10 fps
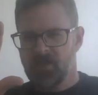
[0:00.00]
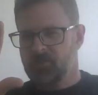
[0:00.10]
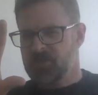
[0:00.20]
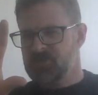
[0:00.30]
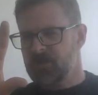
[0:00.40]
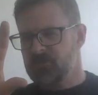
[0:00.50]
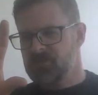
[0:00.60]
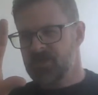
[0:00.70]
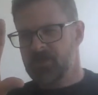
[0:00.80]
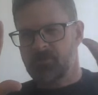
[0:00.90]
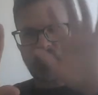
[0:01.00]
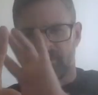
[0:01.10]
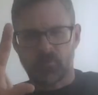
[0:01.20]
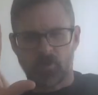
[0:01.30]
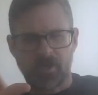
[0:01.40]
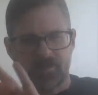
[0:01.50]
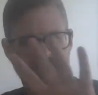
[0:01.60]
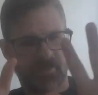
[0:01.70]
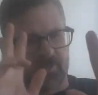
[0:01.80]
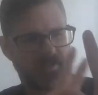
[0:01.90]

But you understand my right and my